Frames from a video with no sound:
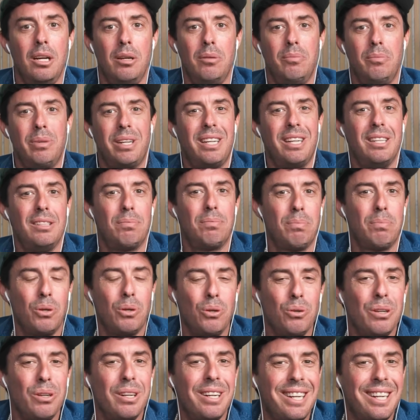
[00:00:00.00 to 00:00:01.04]
because
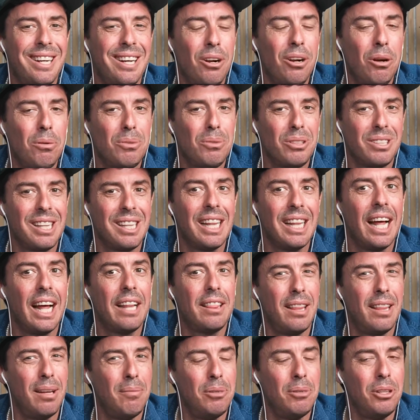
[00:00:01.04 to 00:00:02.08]
Putin can almost let
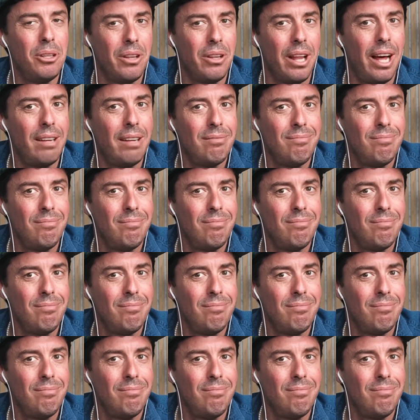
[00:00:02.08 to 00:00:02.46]
them do that.